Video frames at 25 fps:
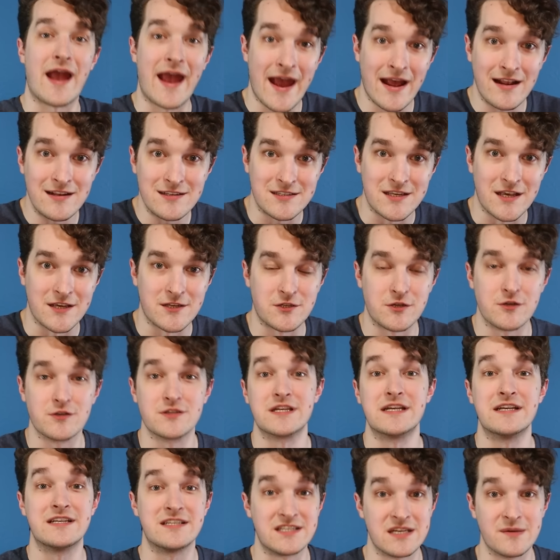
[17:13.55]

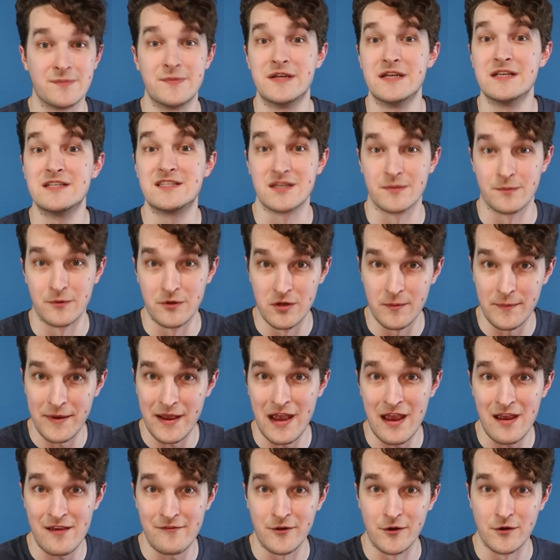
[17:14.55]
ancestors exhibited similar
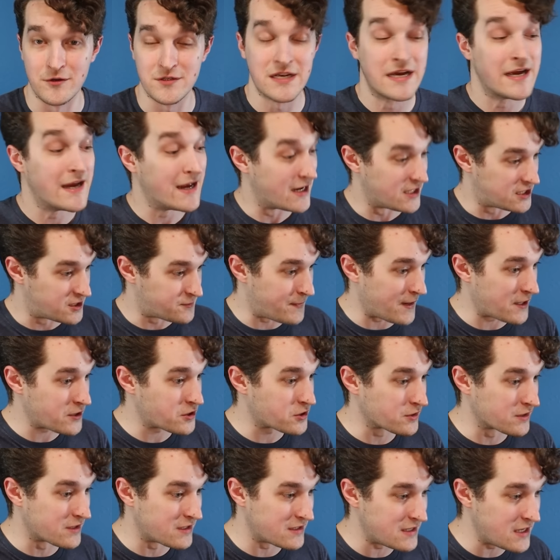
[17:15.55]
behaviors,
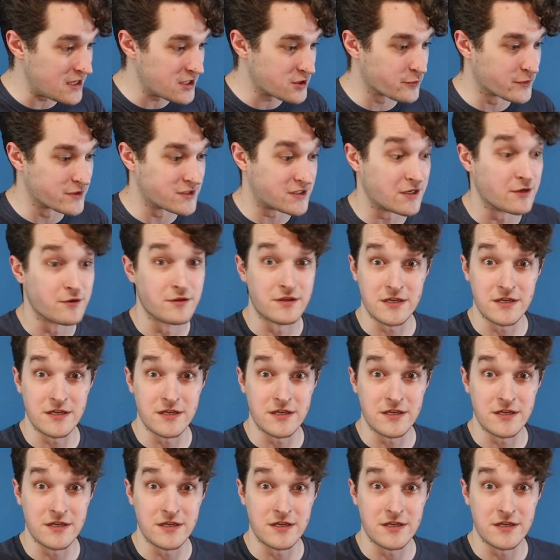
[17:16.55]
especially these ones here.